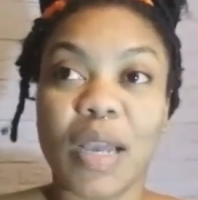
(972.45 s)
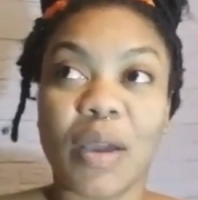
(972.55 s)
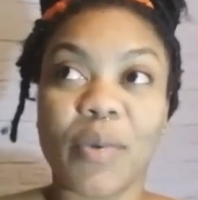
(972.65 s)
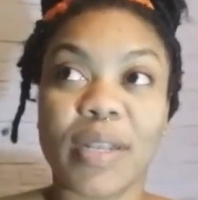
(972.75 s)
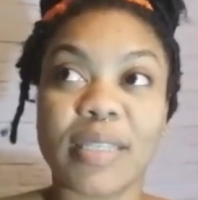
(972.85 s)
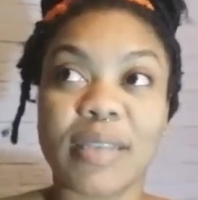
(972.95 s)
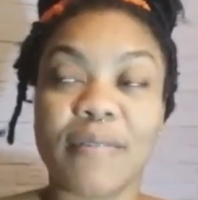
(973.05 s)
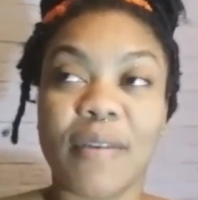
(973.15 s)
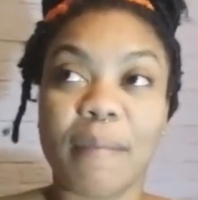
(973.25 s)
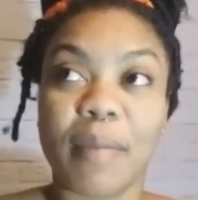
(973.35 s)
And when I say
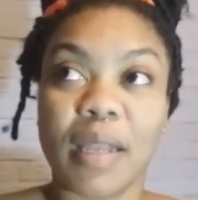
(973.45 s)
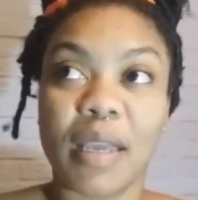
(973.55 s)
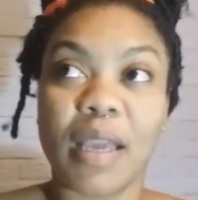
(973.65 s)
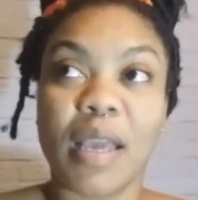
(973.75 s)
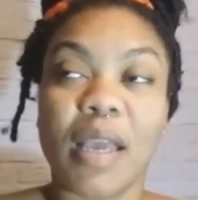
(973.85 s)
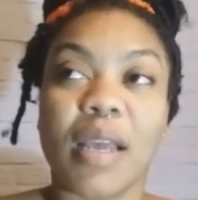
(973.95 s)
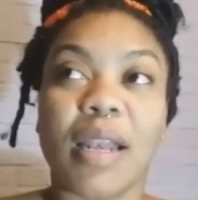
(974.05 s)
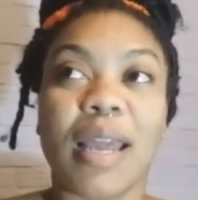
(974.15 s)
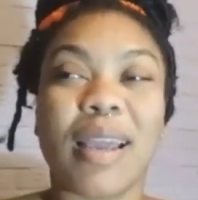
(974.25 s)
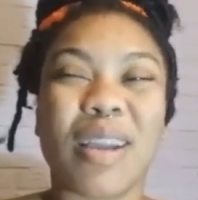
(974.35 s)
family,
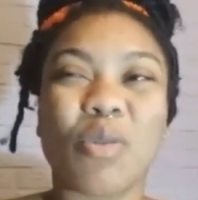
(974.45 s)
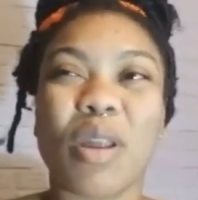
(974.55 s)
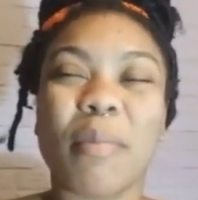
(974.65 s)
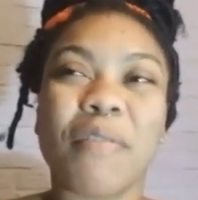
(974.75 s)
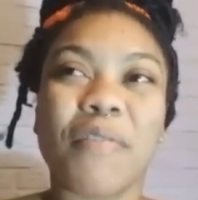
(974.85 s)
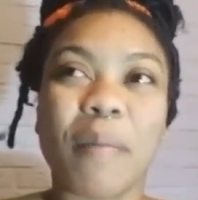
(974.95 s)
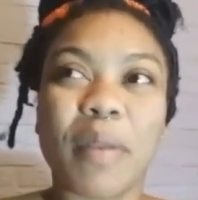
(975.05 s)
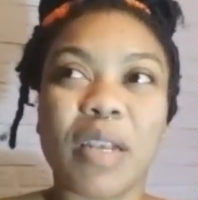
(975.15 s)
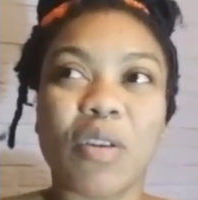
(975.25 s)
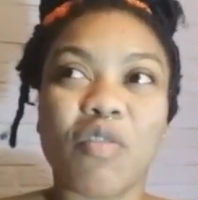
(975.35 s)
like, I know that my
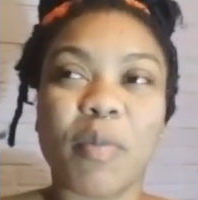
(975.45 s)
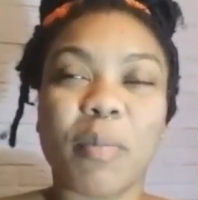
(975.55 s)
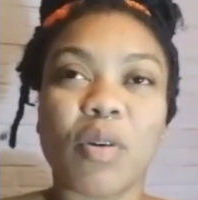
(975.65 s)
family love me,